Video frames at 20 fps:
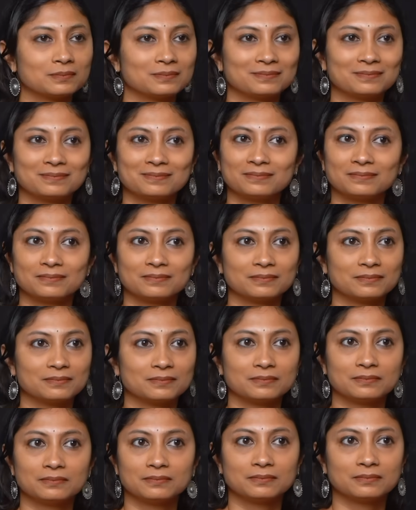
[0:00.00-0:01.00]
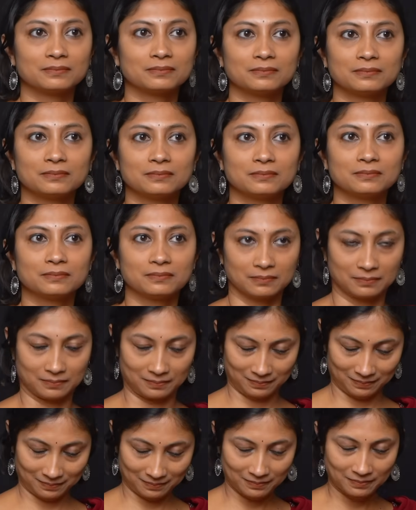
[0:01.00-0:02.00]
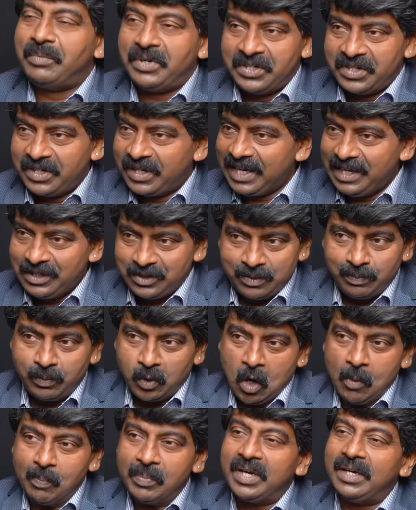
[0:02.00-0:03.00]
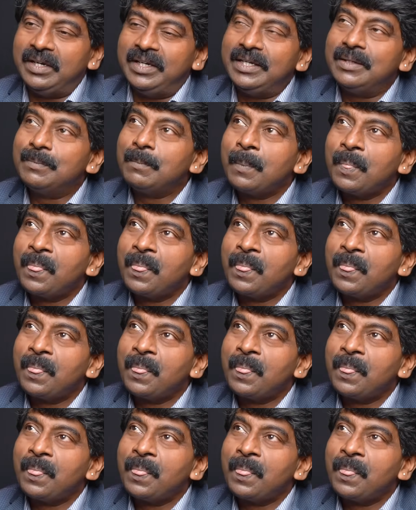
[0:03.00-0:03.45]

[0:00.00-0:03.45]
If the cabin is not pressurized properly,